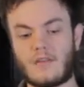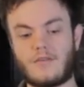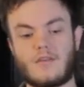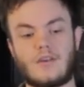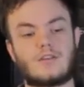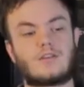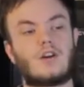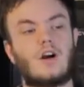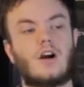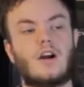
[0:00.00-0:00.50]

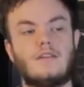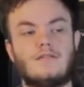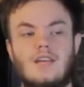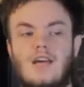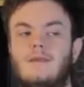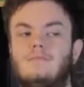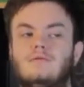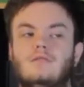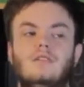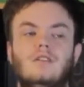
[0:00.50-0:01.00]
This card is
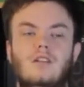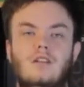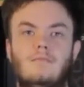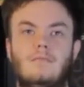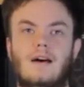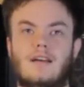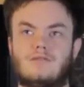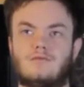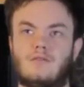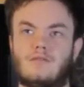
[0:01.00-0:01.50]
absolutely the
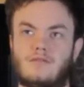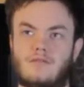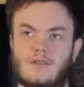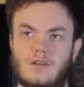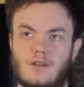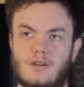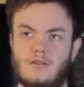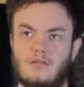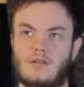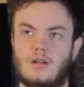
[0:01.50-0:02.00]
best one for
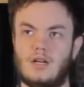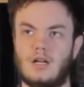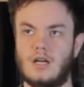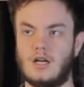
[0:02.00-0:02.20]
you.